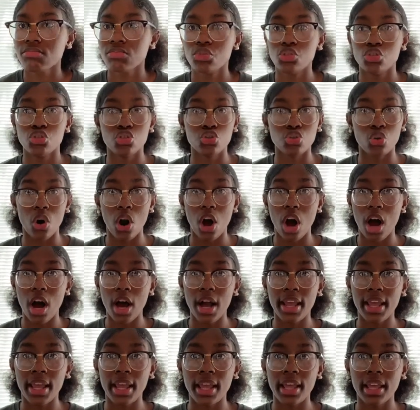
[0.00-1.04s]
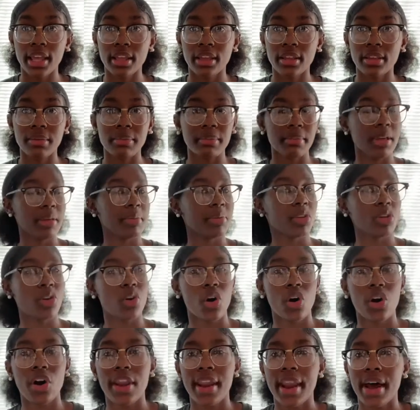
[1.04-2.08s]
drawing, maybe
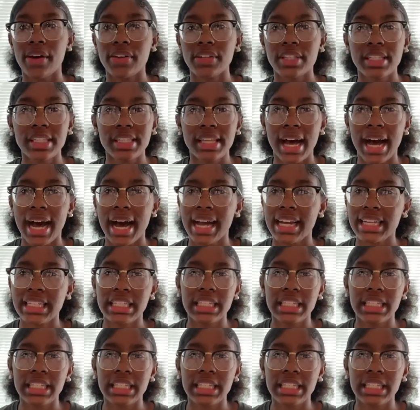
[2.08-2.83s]
going outside,